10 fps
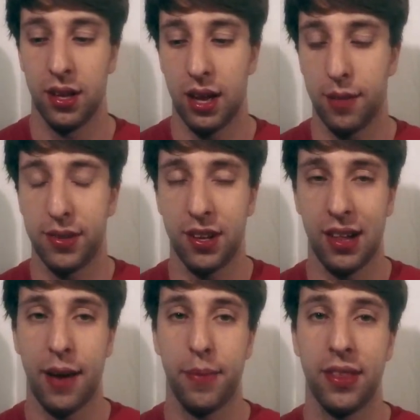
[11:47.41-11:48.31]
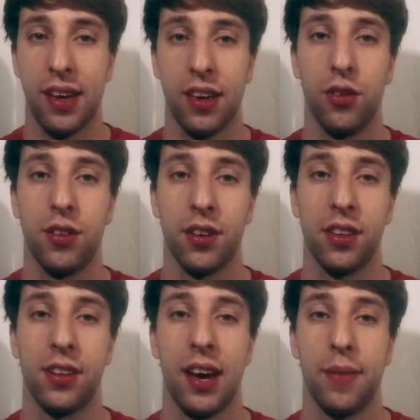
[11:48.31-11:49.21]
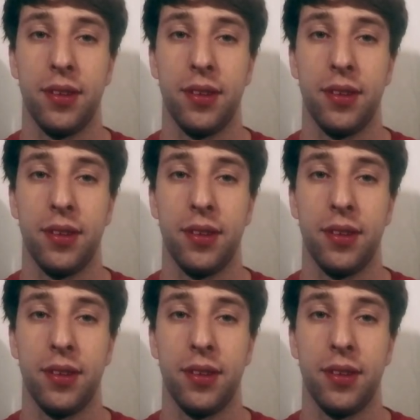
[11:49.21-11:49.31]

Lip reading: I'm still happy that you took the time